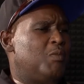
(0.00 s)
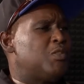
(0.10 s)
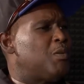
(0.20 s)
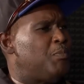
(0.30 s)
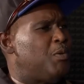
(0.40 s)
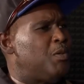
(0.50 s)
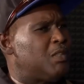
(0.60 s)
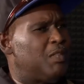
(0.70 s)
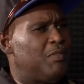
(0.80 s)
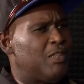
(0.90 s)
were
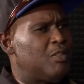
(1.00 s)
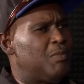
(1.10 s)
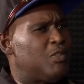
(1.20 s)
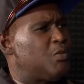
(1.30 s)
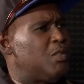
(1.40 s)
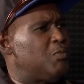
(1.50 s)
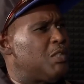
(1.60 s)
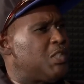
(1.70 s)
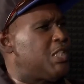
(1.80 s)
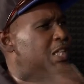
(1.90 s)
supportive. Like, some of the students
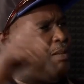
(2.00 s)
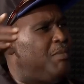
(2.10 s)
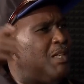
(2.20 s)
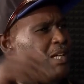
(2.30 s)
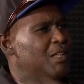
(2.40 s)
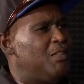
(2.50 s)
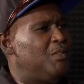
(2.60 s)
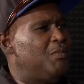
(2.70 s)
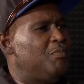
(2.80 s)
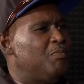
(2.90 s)
would cheer me on, you
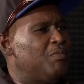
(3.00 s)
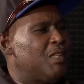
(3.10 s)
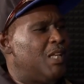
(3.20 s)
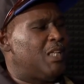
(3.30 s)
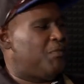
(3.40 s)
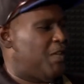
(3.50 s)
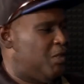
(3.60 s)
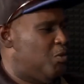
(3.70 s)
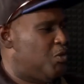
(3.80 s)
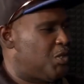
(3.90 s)
know. Like, if
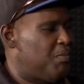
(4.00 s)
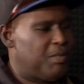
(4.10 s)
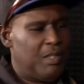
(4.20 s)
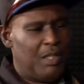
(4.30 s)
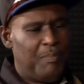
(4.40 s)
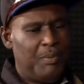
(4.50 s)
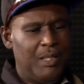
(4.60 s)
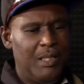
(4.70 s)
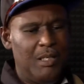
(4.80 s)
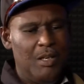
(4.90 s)
I do something, I
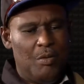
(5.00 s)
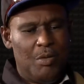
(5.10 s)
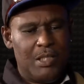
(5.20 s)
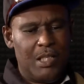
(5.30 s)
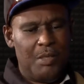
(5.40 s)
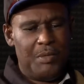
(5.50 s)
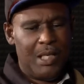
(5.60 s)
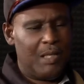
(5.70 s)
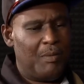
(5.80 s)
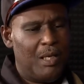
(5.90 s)
play. One time we
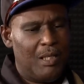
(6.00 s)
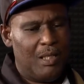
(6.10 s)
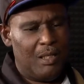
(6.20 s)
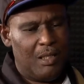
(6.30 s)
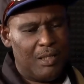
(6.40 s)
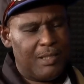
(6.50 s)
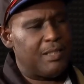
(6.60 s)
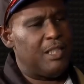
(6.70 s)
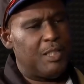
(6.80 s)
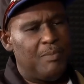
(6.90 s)
had a
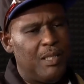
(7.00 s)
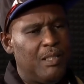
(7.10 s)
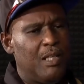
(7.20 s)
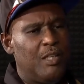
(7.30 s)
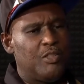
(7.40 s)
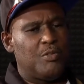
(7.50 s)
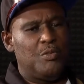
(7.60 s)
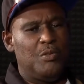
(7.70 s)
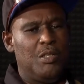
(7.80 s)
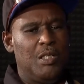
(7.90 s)
stage band in high
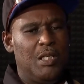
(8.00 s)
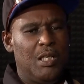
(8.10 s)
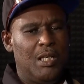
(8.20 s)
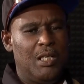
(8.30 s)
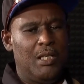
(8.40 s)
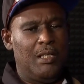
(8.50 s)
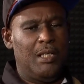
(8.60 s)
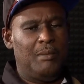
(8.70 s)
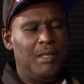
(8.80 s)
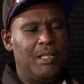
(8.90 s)
school, and
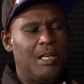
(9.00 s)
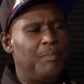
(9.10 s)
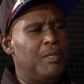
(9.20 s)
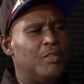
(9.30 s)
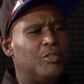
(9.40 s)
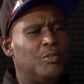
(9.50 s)
I copied a